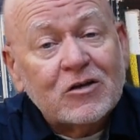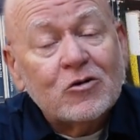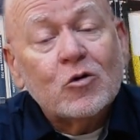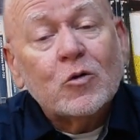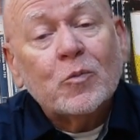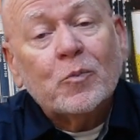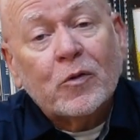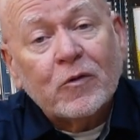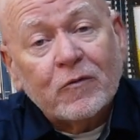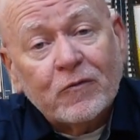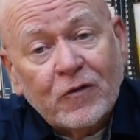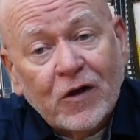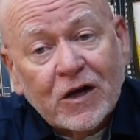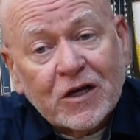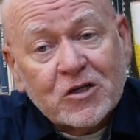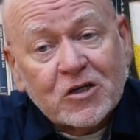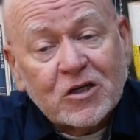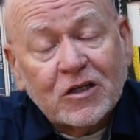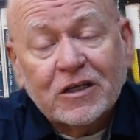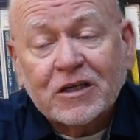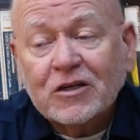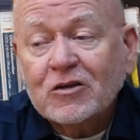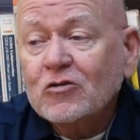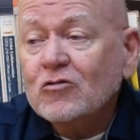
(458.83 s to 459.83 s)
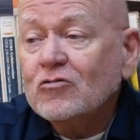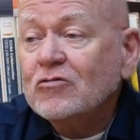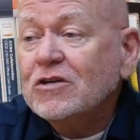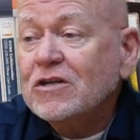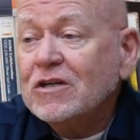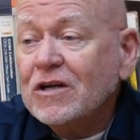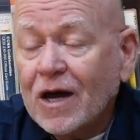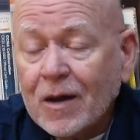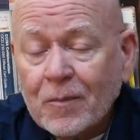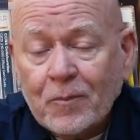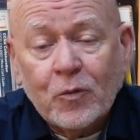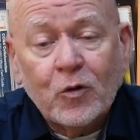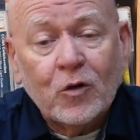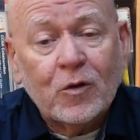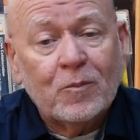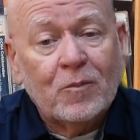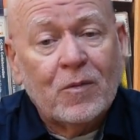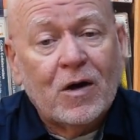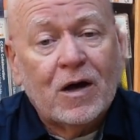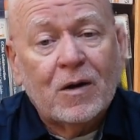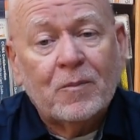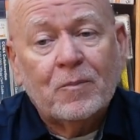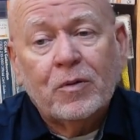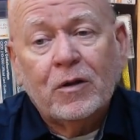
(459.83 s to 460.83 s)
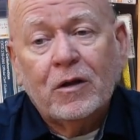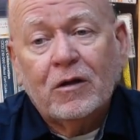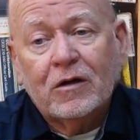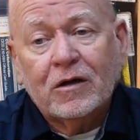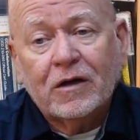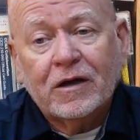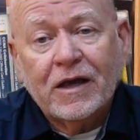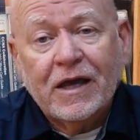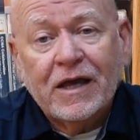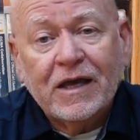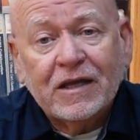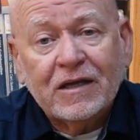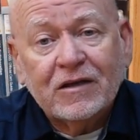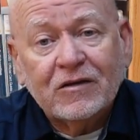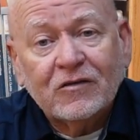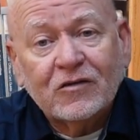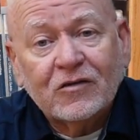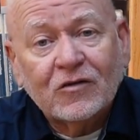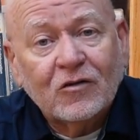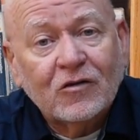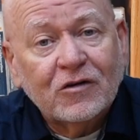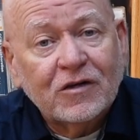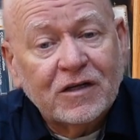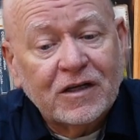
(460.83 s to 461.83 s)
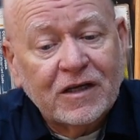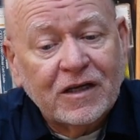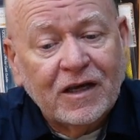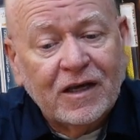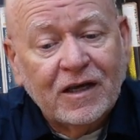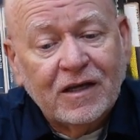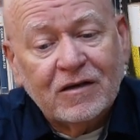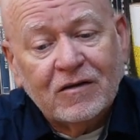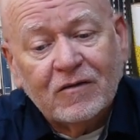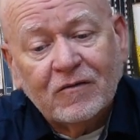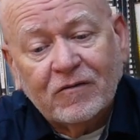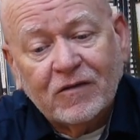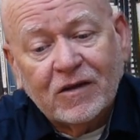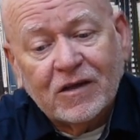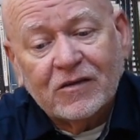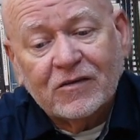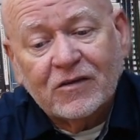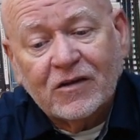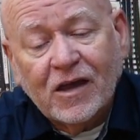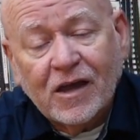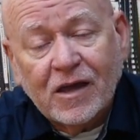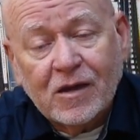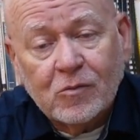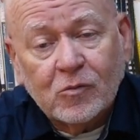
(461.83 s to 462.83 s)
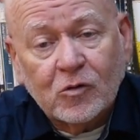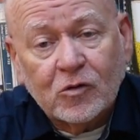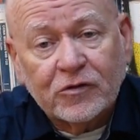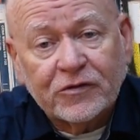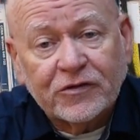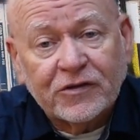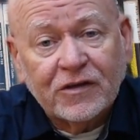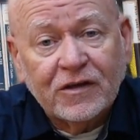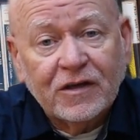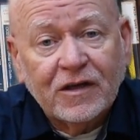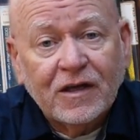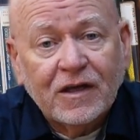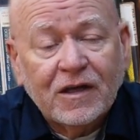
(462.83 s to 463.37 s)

Do it professionally. Do not put mod plug ends on the end of these cables.